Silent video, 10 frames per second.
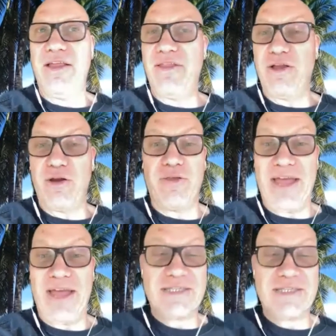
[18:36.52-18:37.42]
that's
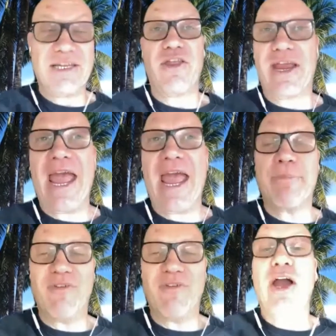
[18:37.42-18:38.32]
another captive
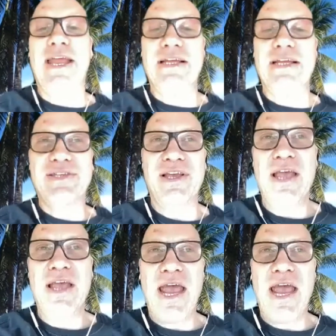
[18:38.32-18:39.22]
audience. And
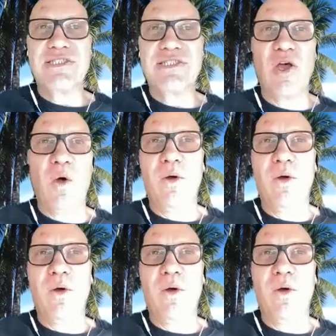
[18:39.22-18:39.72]
so,